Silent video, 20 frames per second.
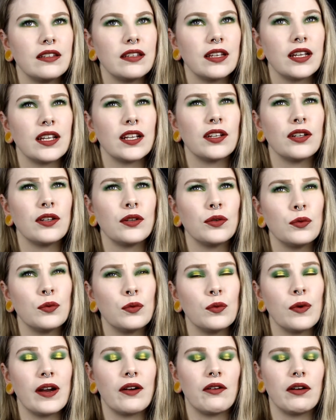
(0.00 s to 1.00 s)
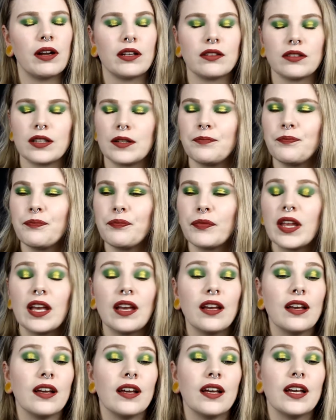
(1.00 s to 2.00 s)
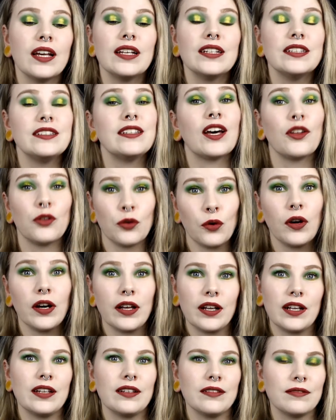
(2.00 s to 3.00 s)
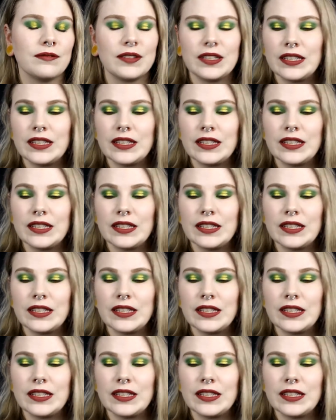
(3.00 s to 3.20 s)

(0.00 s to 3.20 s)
January, okay. january.